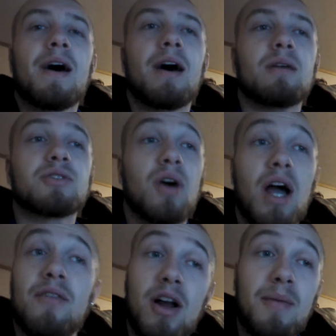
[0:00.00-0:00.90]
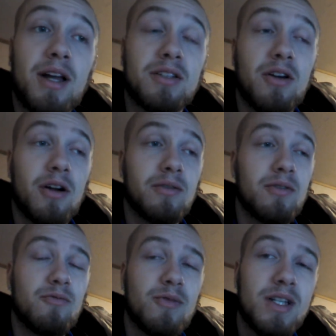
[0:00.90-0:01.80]
Um, so I have automatic start.
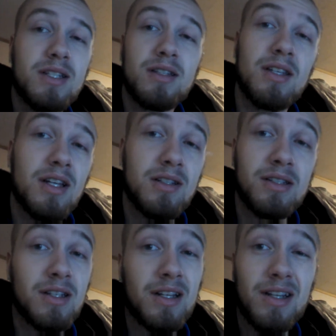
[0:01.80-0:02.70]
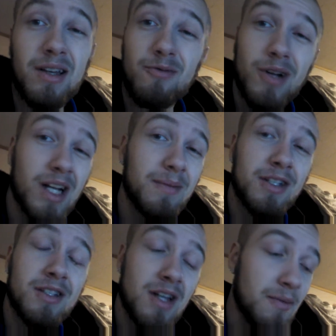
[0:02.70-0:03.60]
Recently, it just it, it
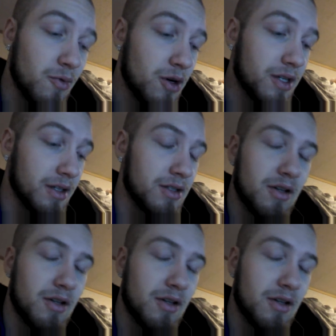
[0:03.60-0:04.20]
randomly just stopped working.